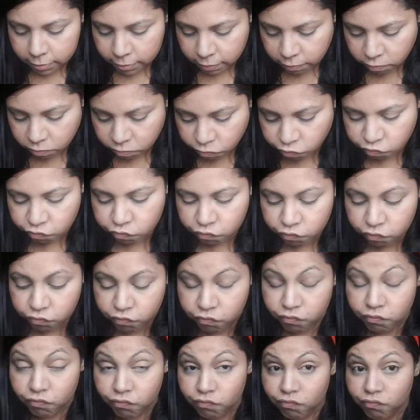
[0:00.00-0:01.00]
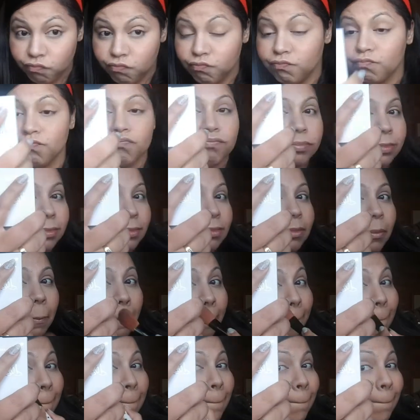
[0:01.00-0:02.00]
once again,
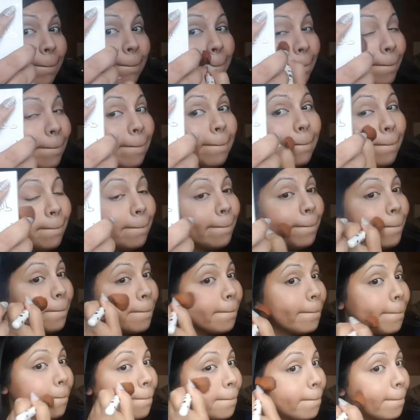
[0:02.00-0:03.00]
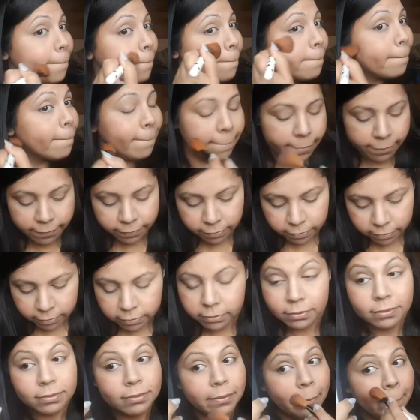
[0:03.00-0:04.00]
still not happy,
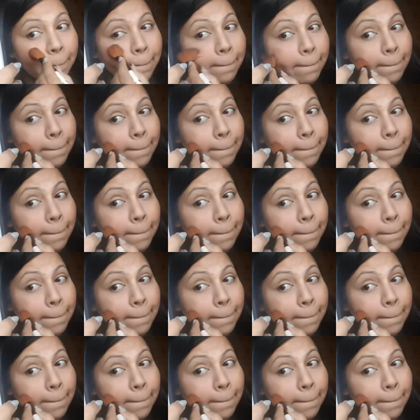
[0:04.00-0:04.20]
guys.